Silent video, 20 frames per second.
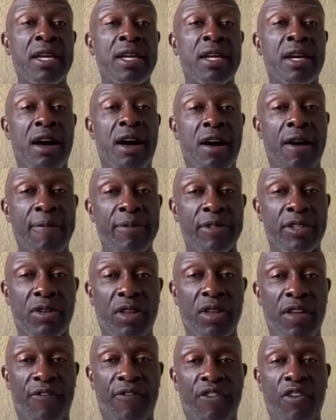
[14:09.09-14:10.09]
so
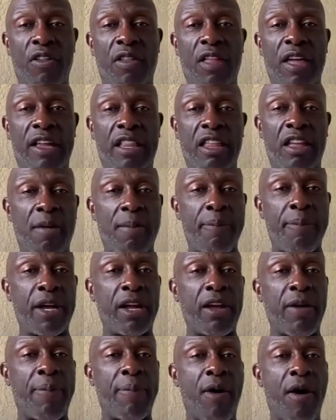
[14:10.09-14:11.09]
they feel like they're a
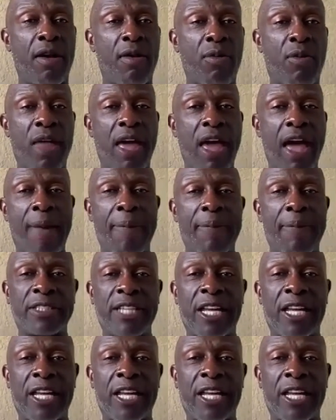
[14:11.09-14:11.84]
bigger part of what happens.